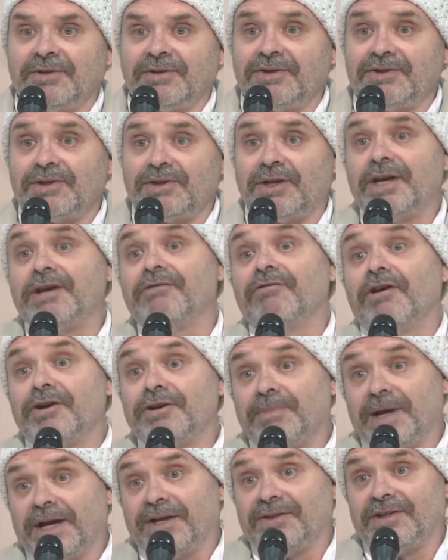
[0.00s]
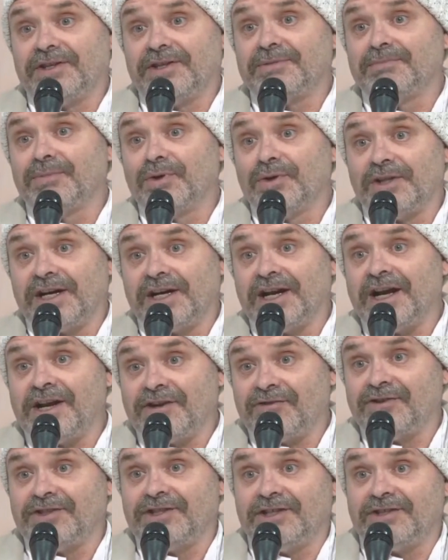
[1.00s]
So he wrote about this more than
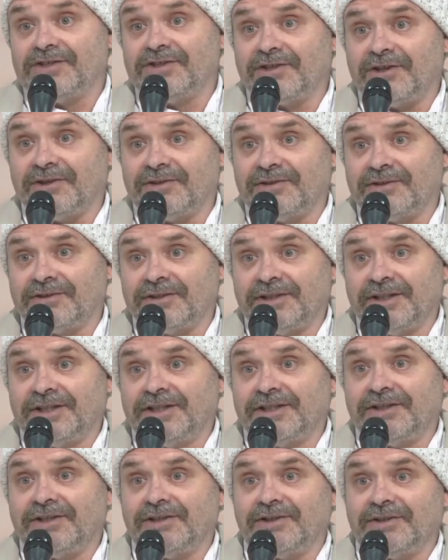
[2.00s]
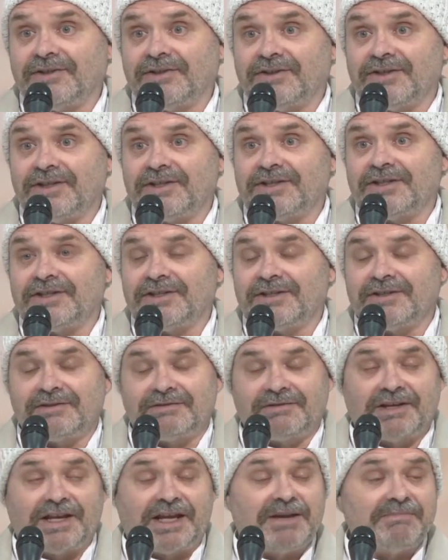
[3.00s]
100 years ago.
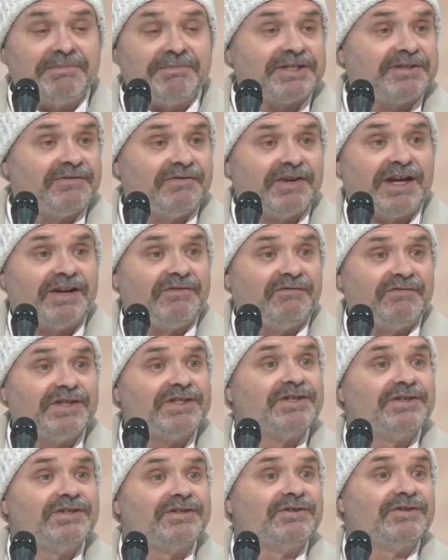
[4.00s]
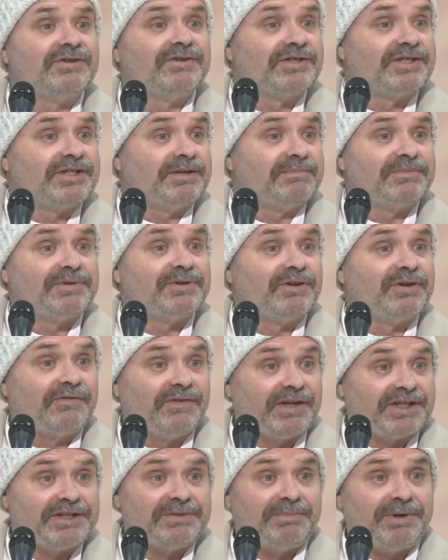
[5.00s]
He must have had a vision or some sort of
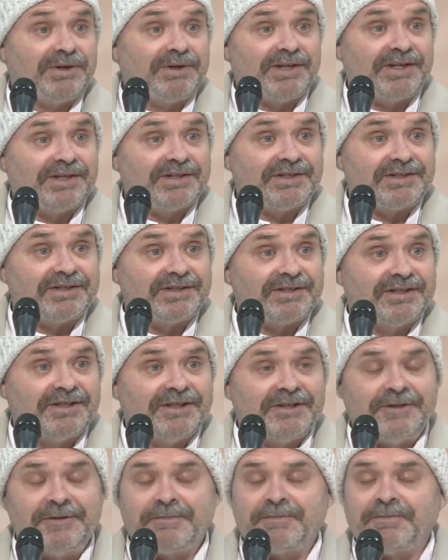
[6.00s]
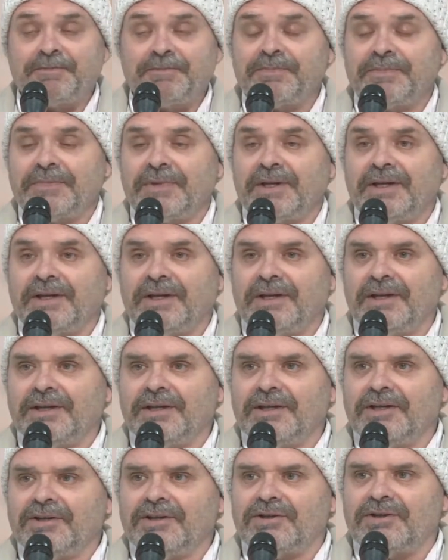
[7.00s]
experience.
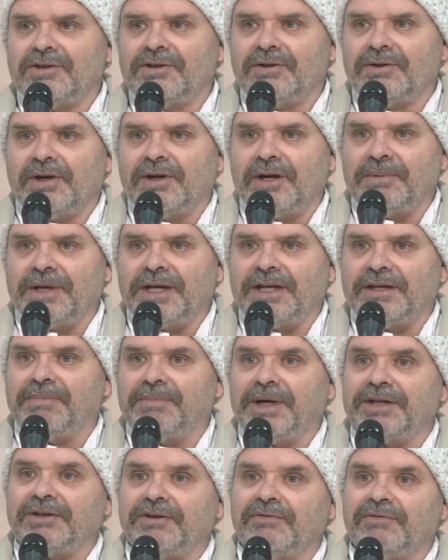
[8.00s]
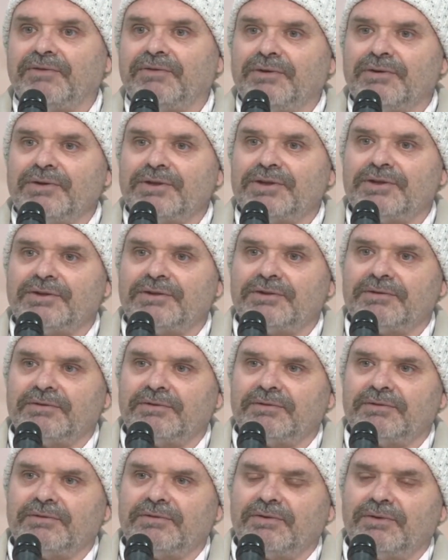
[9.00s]
So, but of course,
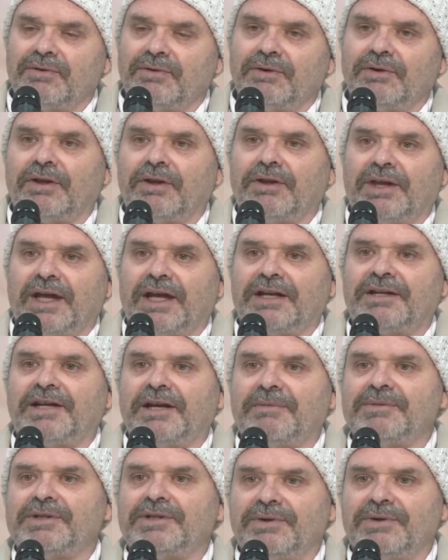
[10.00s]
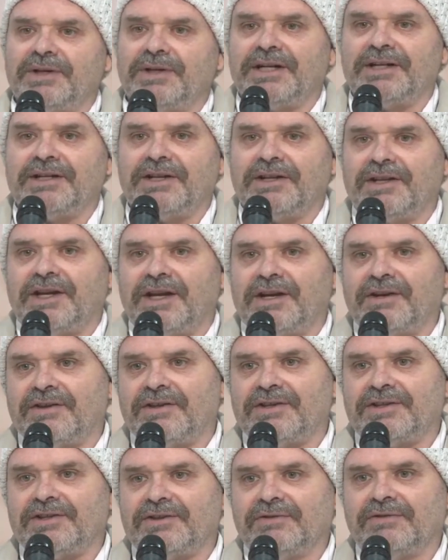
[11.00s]
all of that comes to an end at the end of the
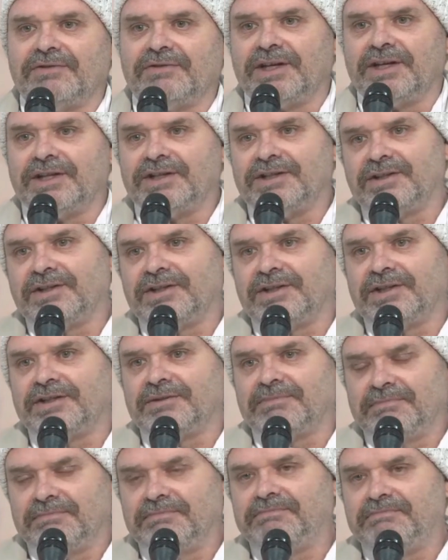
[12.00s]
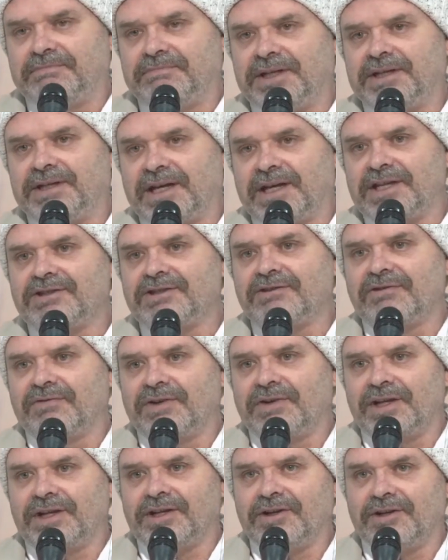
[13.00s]
Silver Age in this big
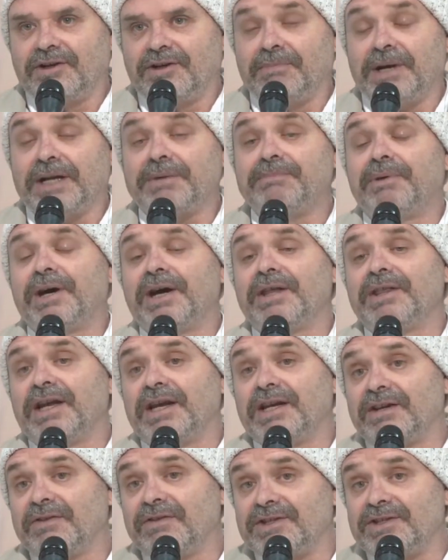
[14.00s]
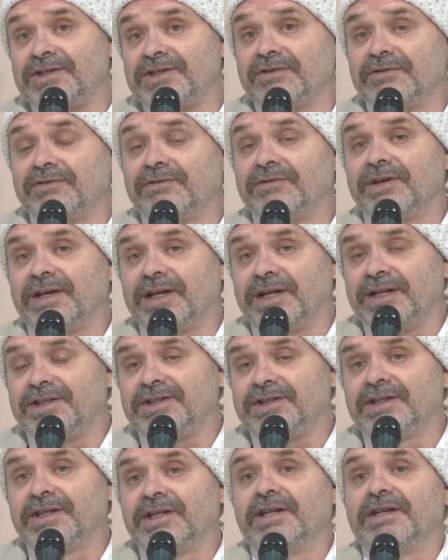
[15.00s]
catastrophe, But by the end of the Silver
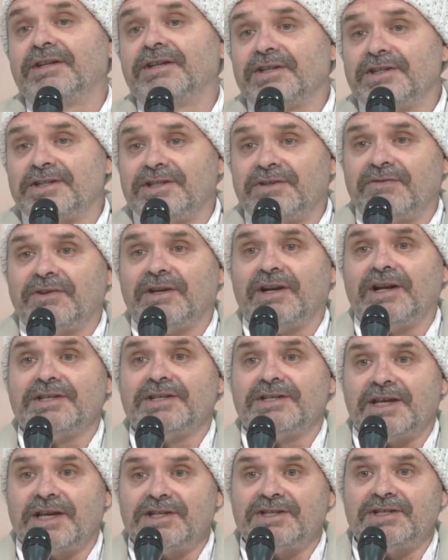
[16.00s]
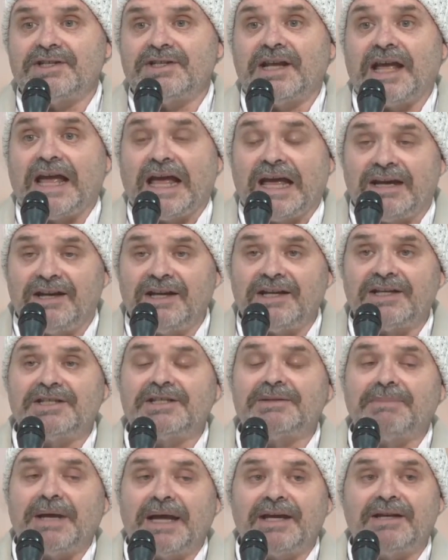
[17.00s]
Age, the civilization had
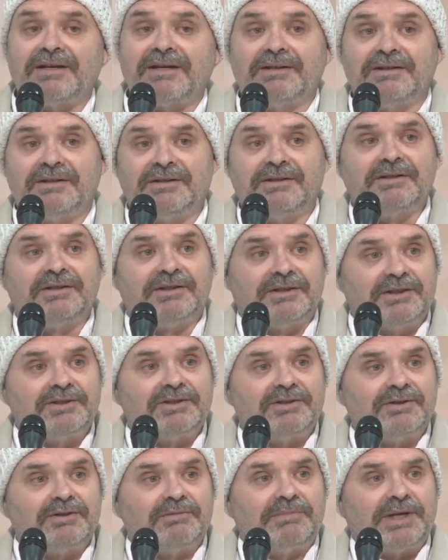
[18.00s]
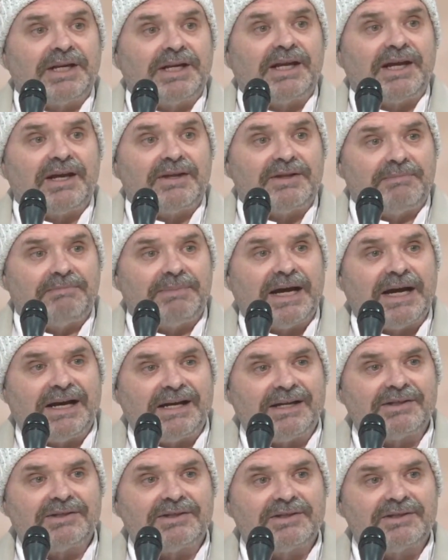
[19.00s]
expanded to many other
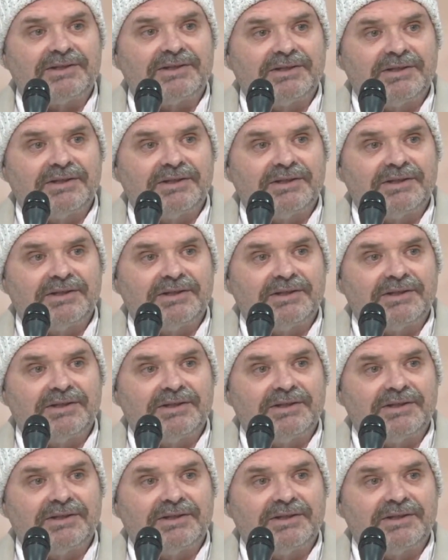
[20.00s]
parts,